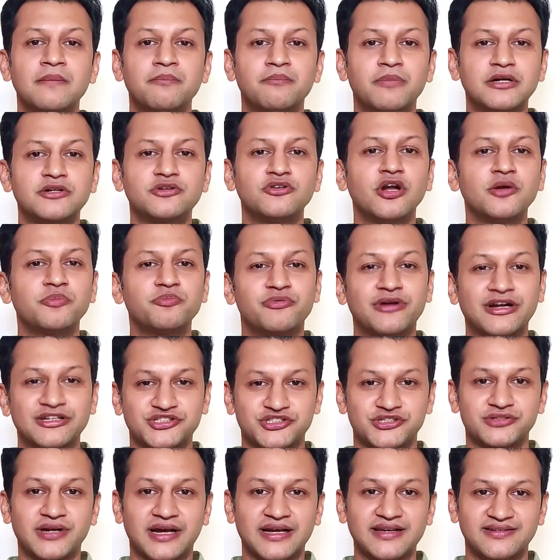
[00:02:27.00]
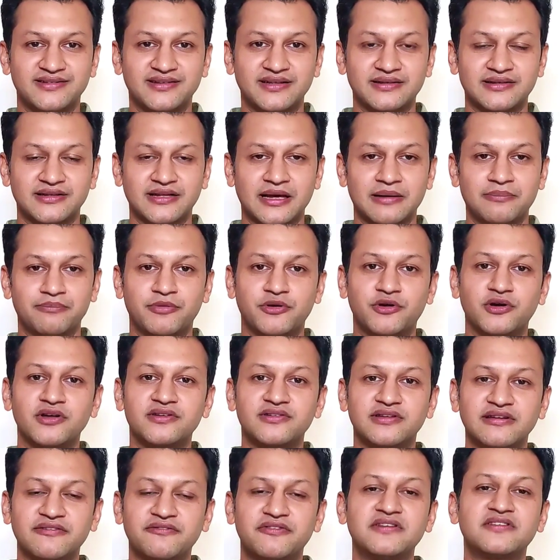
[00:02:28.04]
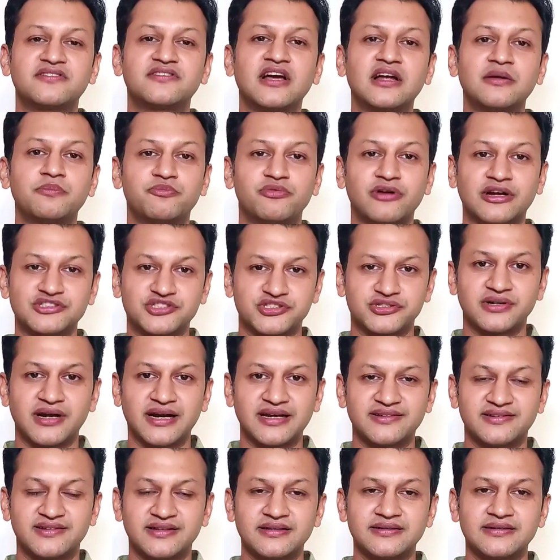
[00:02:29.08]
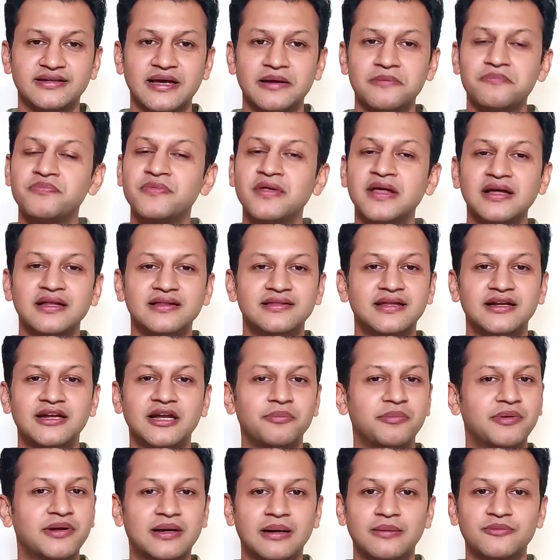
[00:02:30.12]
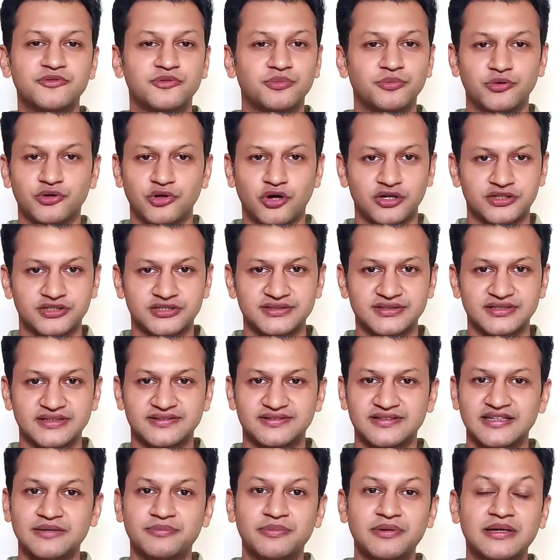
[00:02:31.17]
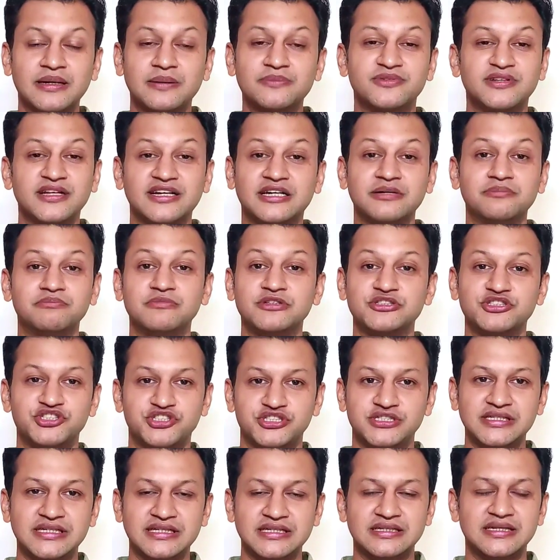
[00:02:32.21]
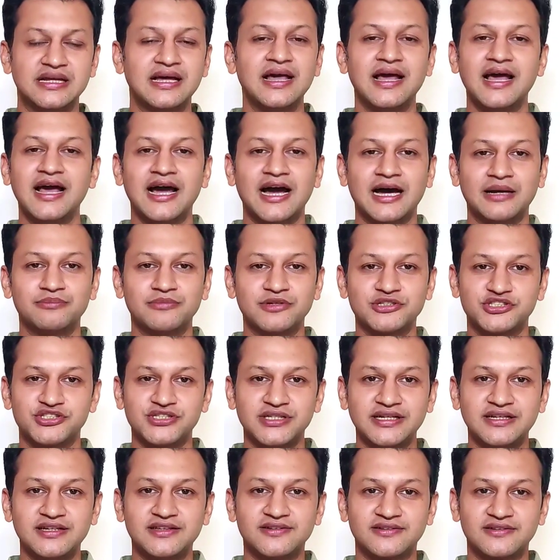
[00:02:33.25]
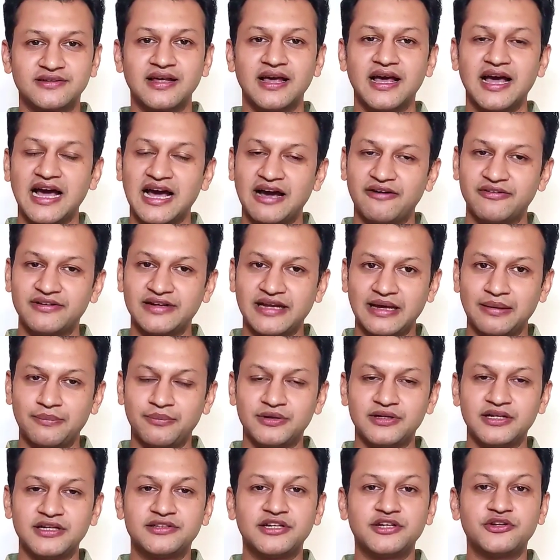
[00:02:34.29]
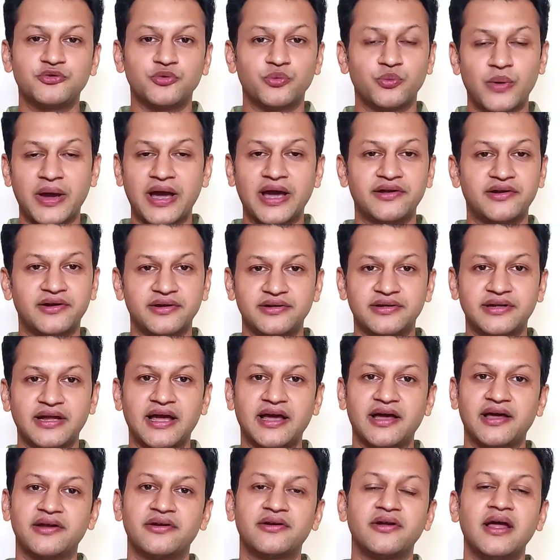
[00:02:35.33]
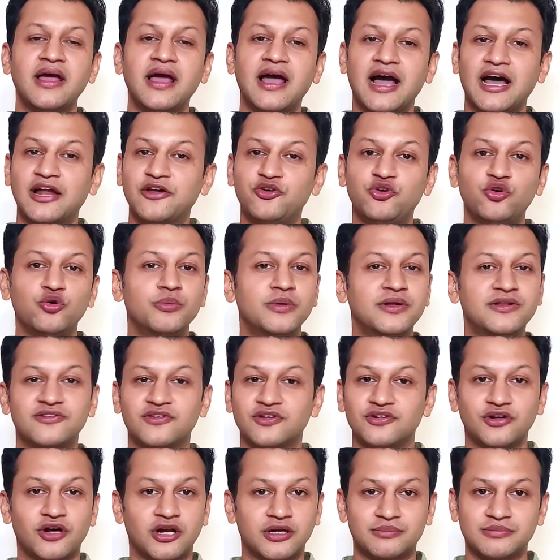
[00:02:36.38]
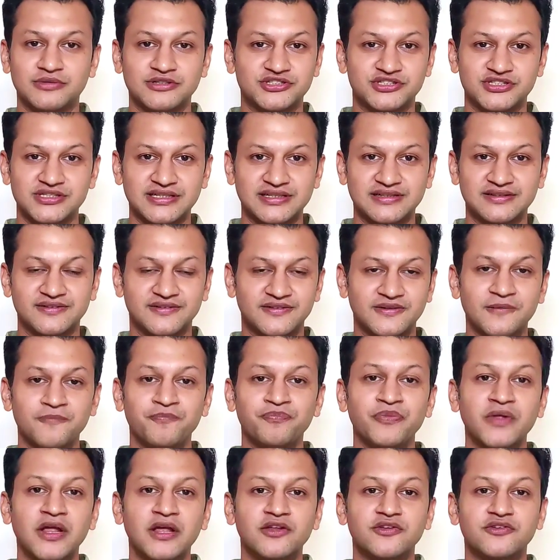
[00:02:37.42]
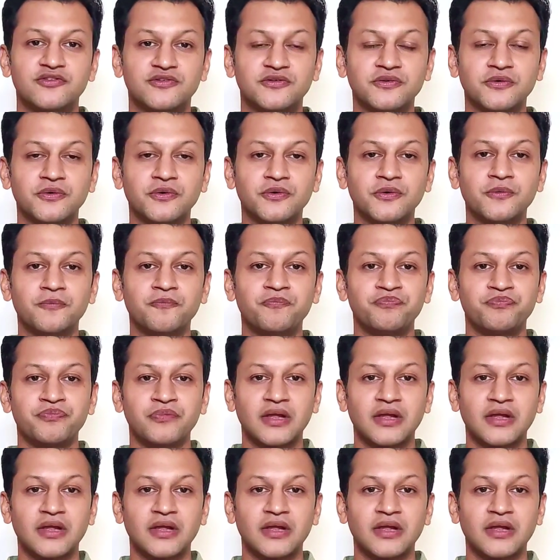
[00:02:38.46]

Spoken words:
but not pressurizing them. Because if you start pressurizing them, then it becomes monotonous. It becomes like a machine, and machines have an ability to wear and tear, and humans are not machines. So